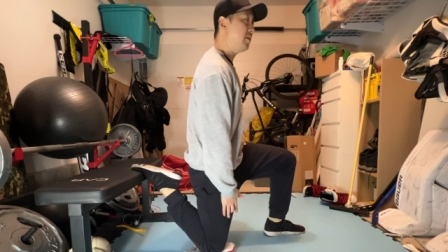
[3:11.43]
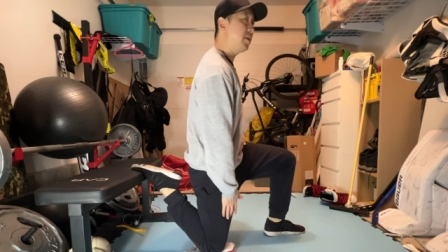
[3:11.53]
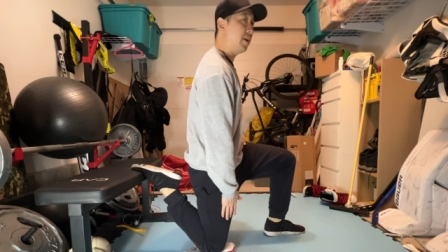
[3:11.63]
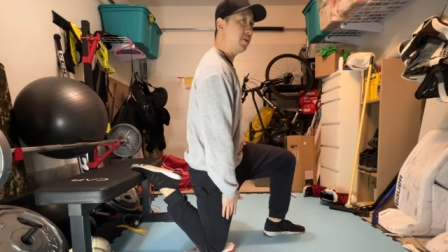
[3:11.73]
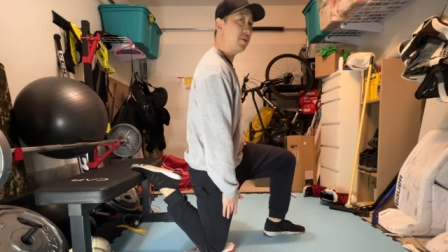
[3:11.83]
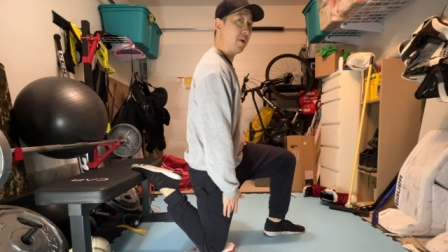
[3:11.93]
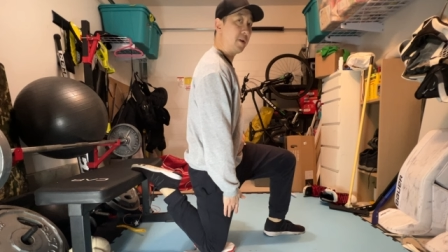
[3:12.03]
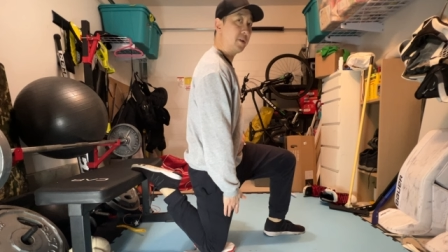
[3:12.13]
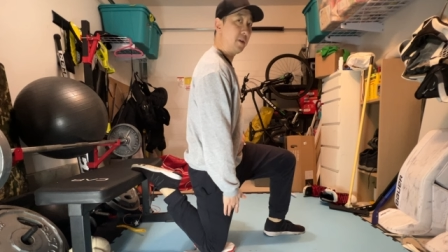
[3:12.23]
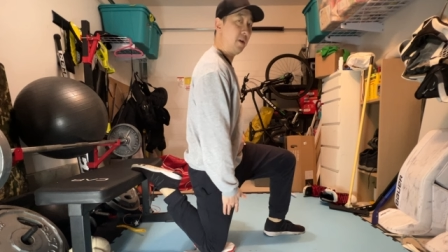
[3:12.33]
intense
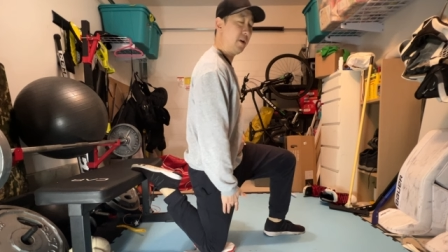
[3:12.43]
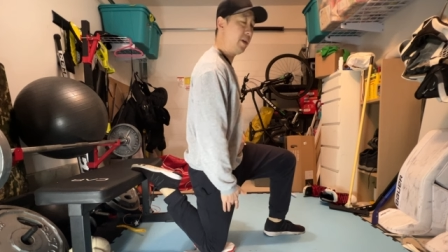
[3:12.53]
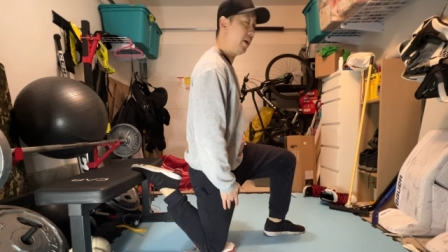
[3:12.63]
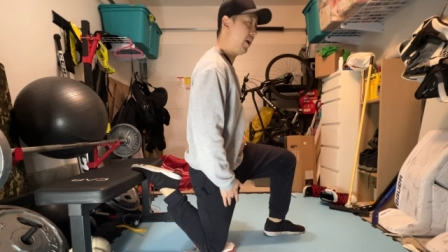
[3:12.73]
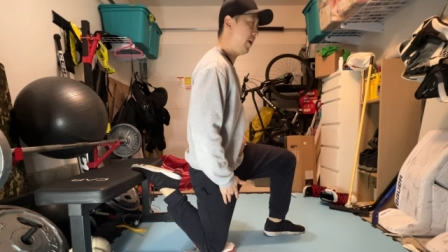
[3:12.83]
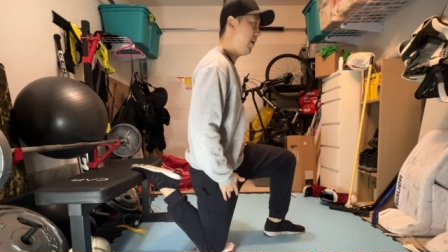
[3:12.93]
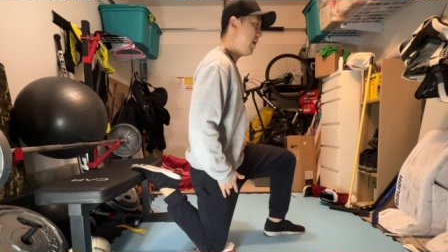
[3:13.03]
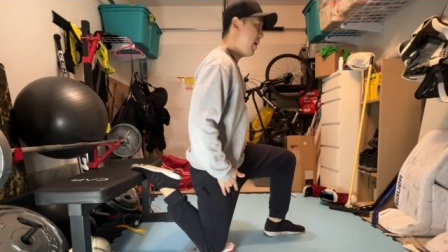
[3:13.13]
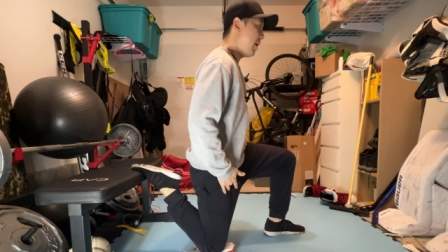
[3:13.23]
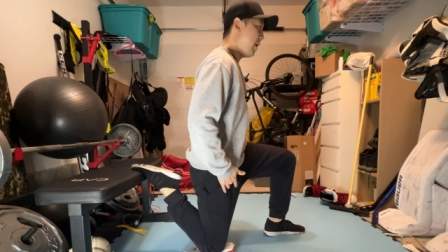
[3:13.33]
stretch along here.
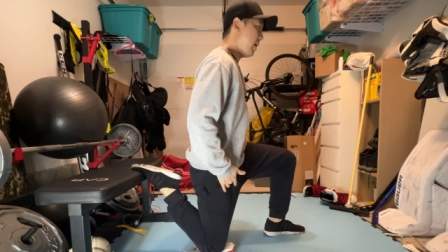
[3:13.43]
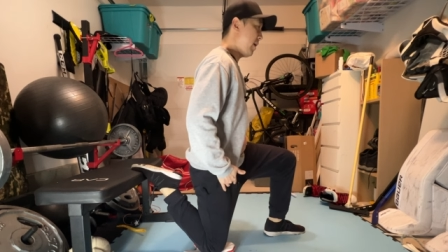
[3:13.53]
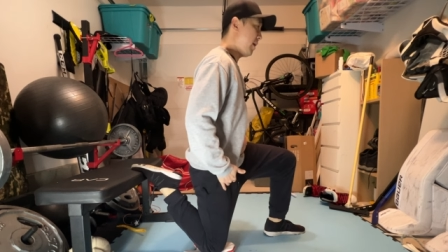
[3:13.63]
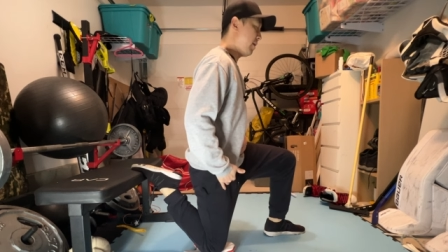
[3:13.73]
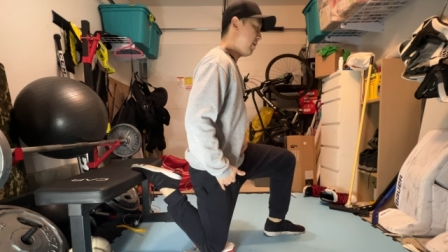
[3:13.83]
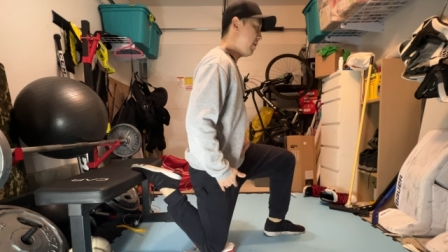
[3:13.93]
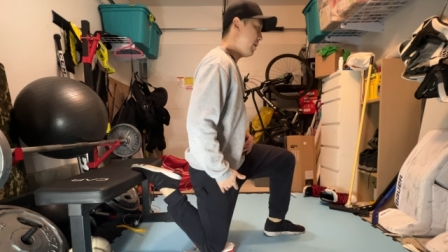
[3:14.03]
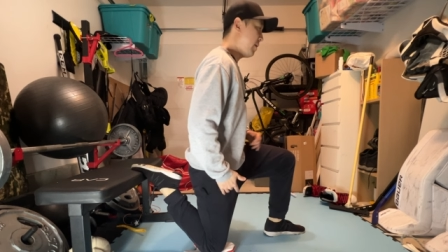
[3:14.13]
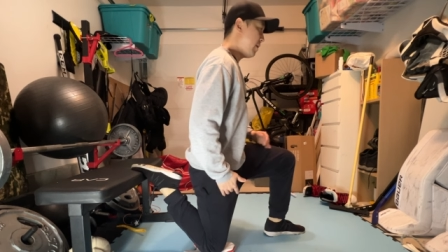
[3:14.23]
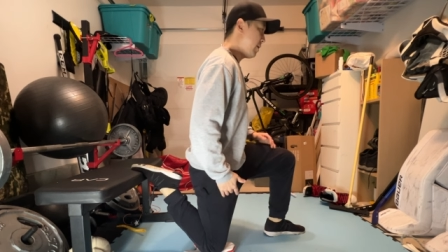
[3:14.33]
And
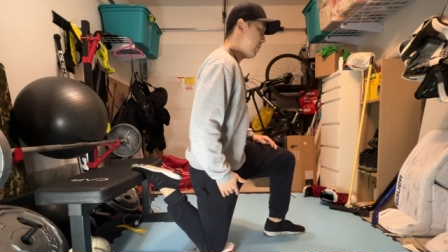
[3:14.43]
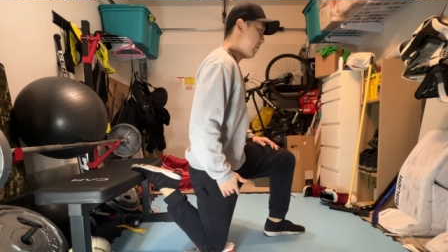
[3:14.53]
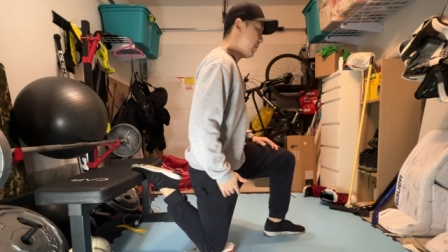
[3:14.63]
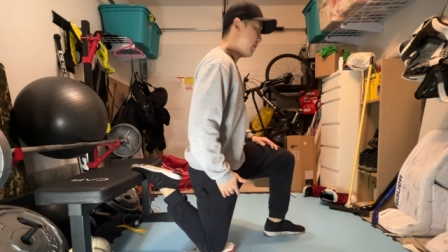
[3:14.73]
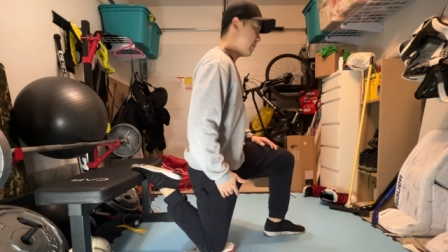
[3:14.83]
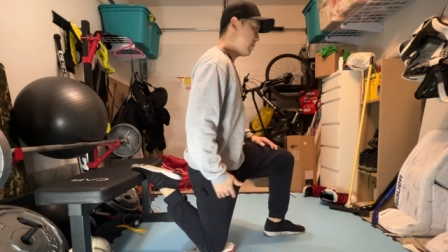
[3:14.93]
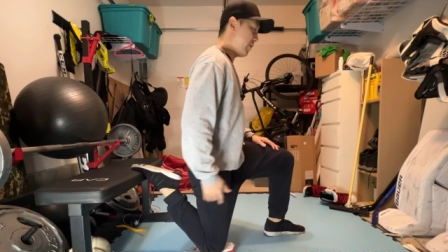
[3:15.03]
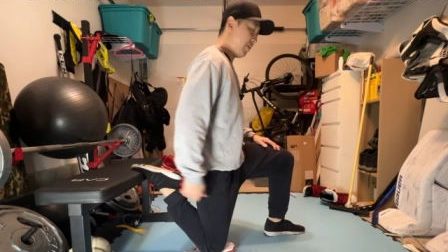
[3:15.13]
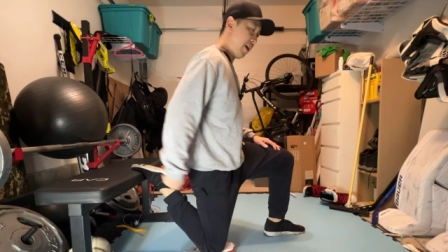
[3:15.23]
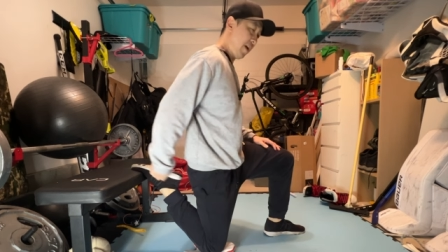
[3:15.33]
you want to just,
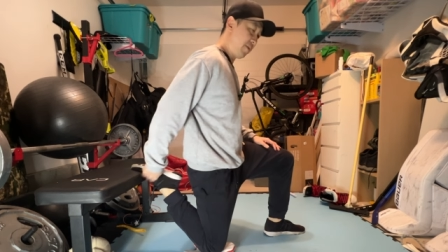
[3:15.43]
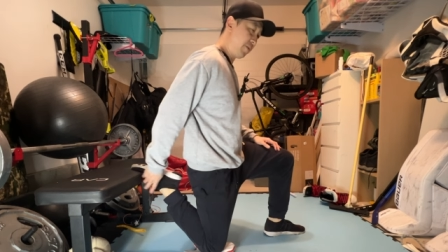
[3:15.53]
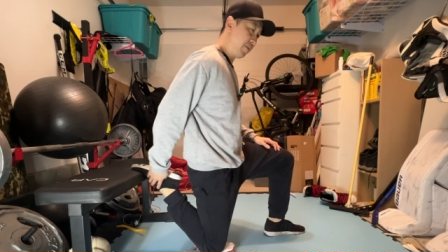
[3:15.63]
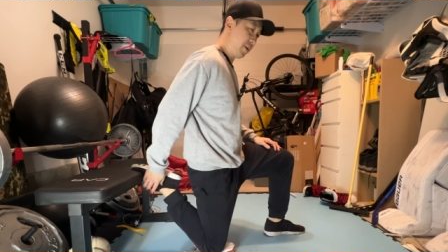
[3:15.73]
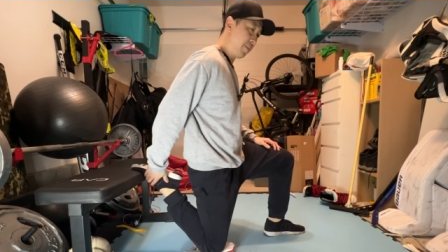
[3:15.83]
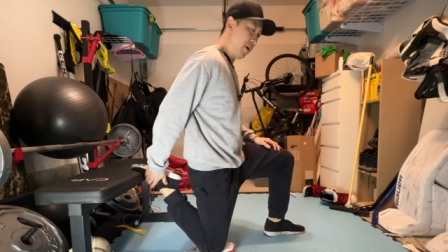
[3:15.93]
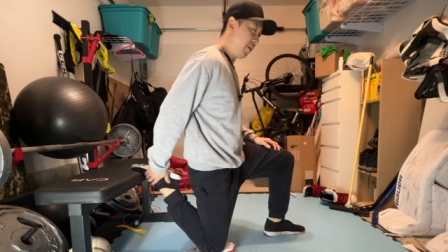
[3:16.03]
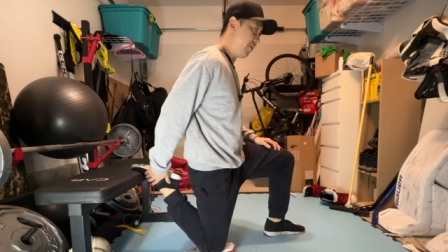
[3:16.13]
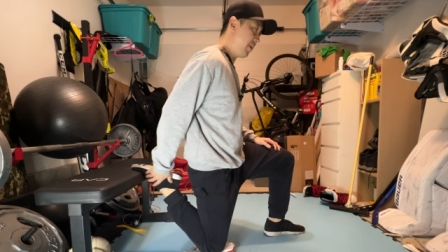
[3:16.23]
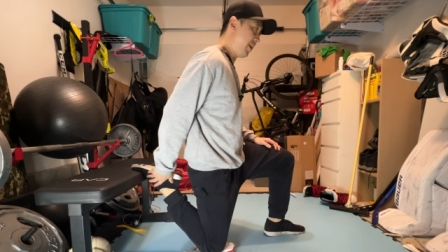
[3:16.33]
if you have your foot up
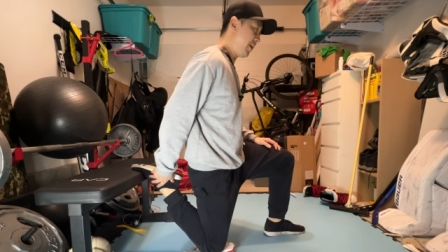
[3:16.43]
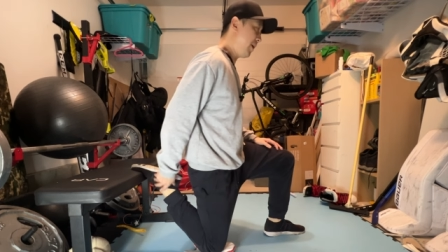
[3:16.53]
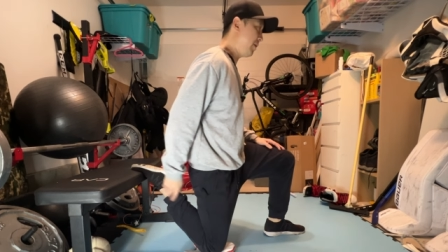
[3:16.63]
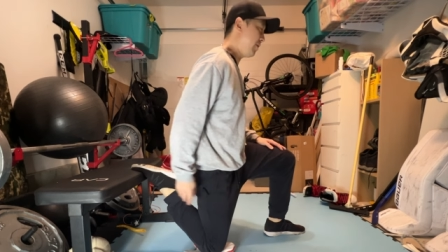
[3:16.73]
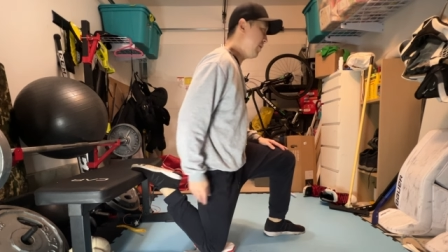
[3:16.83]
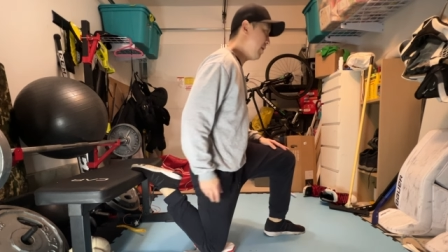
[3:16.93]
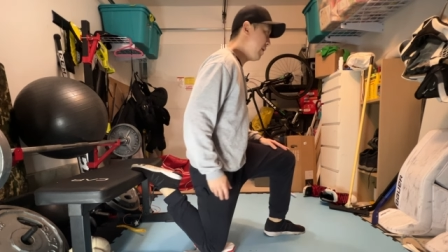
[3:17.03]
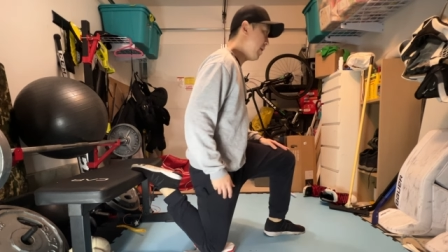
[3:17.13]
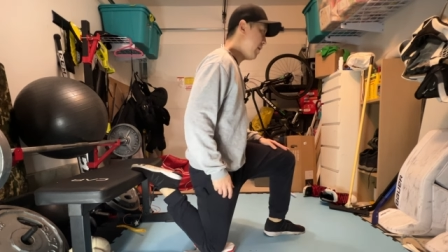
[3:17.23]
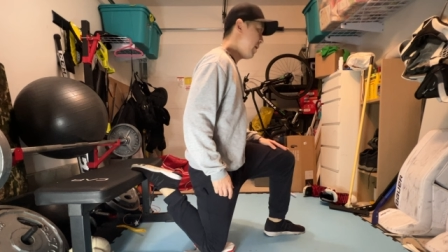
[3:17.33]
elevated like I do, you
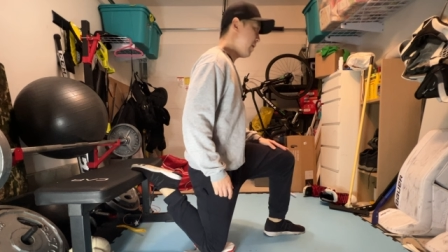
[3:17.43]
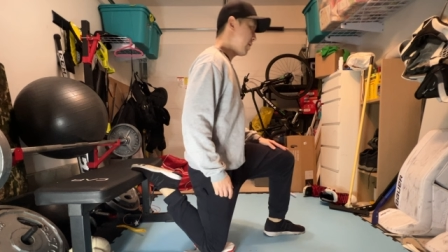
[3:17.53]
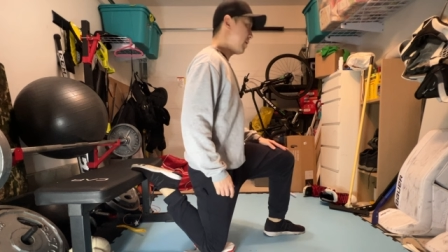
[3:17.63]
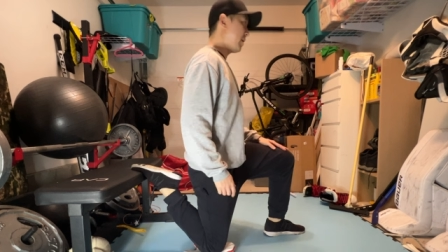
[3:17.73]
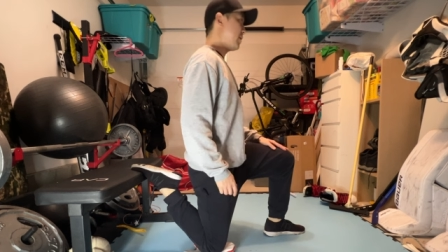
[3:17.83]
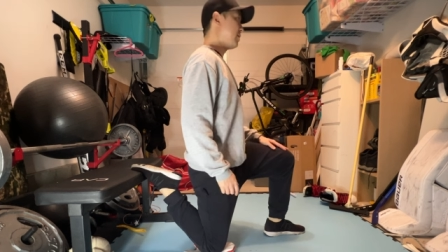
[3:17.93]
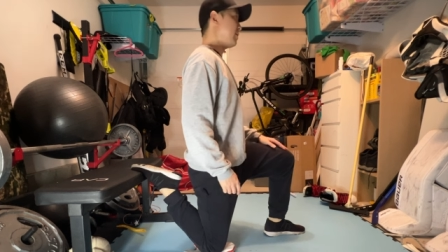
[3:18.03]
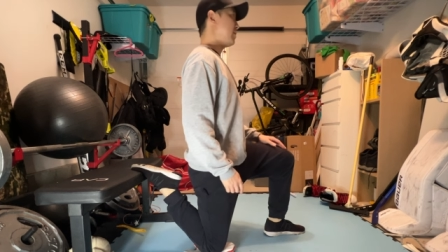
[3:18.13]
can just